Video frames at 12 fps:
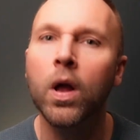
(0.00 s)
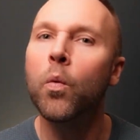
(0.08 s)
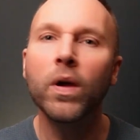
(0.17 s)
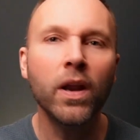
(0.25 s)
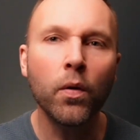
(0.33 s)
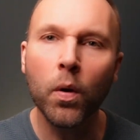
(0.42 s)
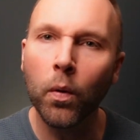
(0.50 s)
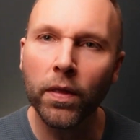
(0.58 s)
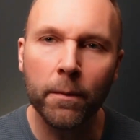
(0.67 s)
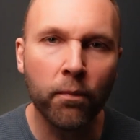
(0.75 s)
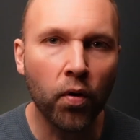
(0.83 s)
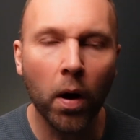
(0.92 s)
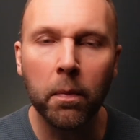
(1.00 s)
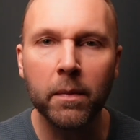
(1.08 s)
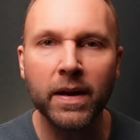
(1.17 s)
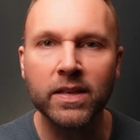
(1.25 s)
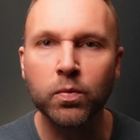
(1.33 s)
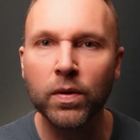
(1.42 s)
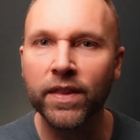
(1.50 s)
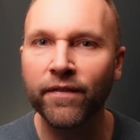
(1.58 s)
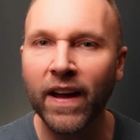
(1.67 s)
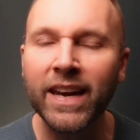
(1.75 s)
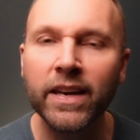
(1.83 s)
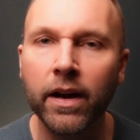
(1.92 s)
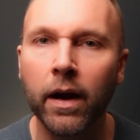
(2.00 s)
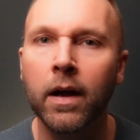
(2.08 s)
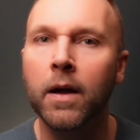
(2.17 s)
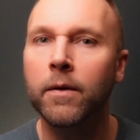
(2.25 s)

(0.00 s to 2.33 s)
We don't know what the problem is with the vendor